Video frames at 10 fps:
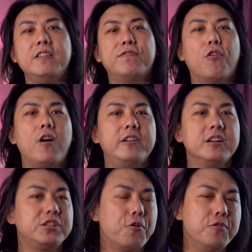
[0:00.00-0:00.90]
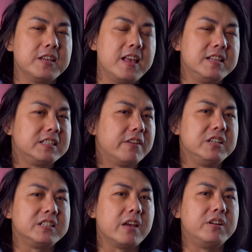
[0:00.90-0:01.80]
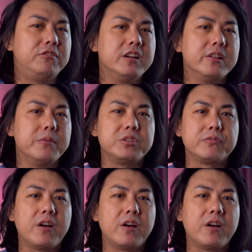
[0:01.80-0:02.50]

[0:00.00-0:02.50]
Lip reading: the 400 tones and 77 rhythms